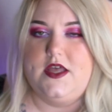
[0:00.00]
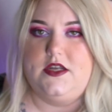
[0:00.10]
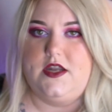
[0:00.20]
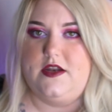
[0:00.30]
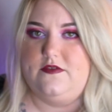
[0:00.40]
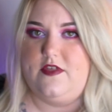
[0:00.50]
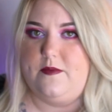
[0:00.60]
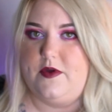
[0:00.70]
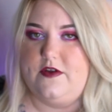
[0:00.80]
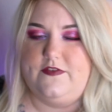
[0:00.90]
None of
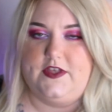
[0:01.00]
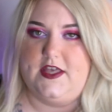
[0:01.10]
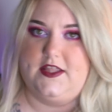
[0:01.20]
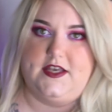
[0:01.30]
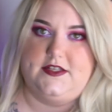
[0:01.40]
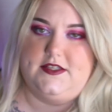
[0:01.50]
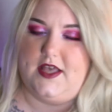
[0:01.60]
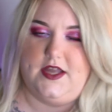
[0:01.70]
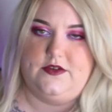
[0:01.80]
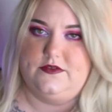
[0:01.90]
them are affiliate links.
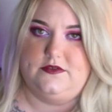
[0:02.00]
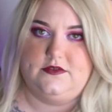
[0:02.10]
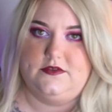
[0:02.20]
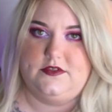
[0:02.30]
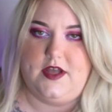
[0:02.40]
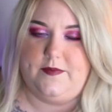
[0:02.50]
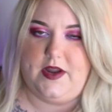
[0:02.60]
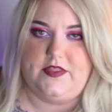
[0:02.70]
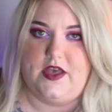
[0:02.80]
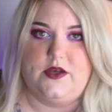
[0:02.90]
I'm
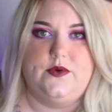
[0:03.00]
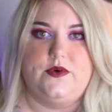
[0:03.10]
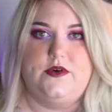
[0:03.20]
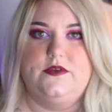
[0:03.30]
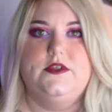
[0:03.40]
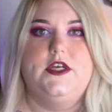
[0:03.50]
not that cool.